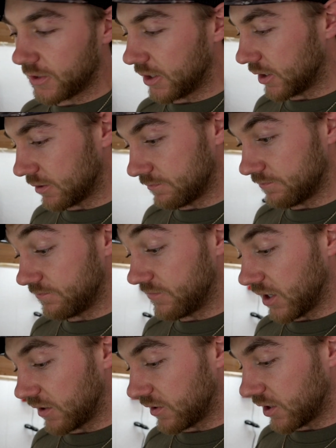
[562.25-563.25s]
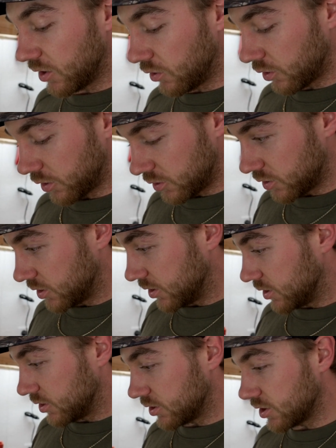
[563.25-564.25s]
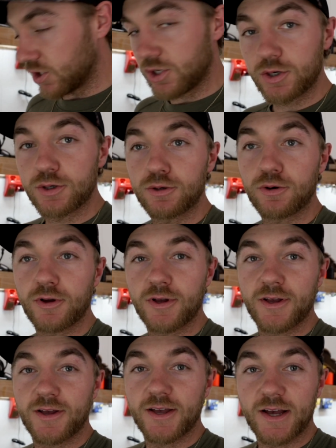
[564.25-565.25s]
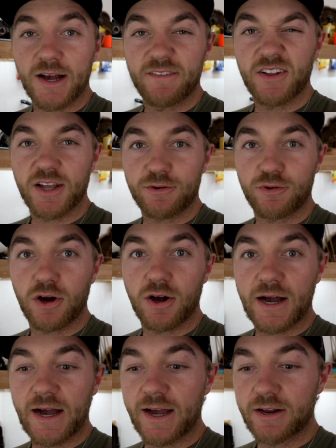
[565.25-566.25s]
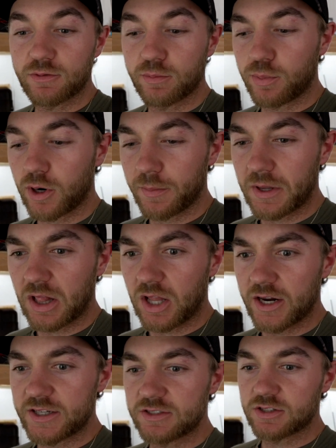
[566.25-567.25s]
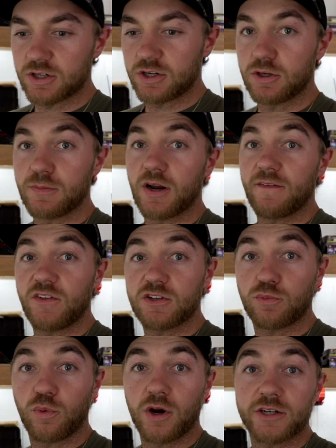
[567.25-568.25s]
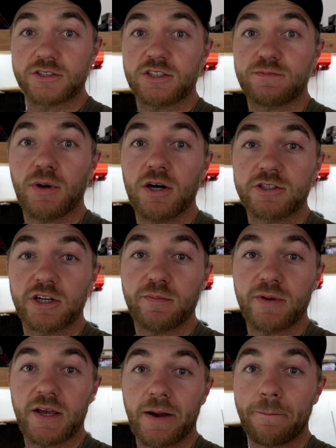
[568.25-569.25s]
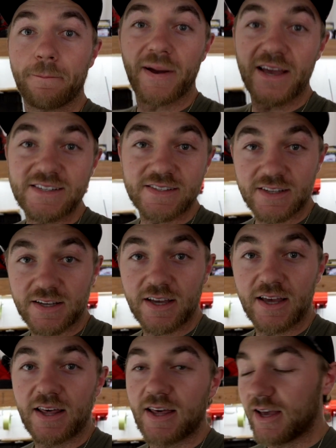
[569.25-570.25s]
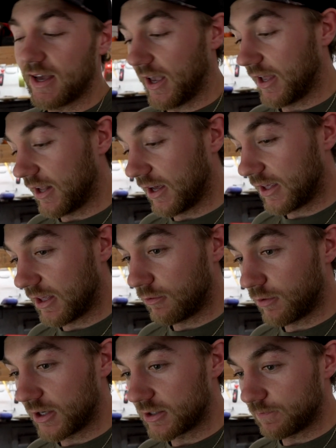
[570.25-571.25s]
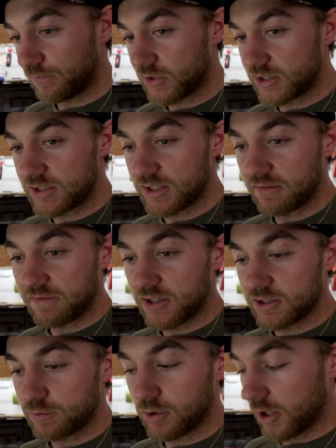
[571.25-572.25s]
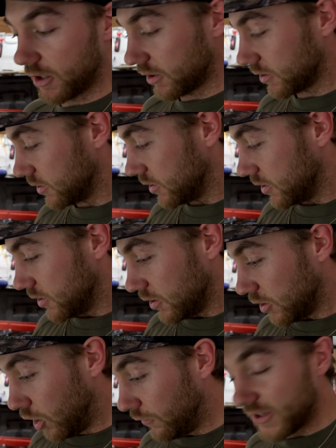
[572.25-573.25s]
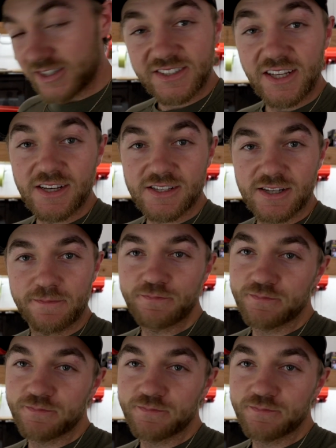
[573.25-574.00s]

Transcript: Very, very hard to do. I feel like rawhide would probably be a lot easier to do, but if this works, this bow is going to be amazing, and I can't wait to see the finished product. Hopefully it sticks.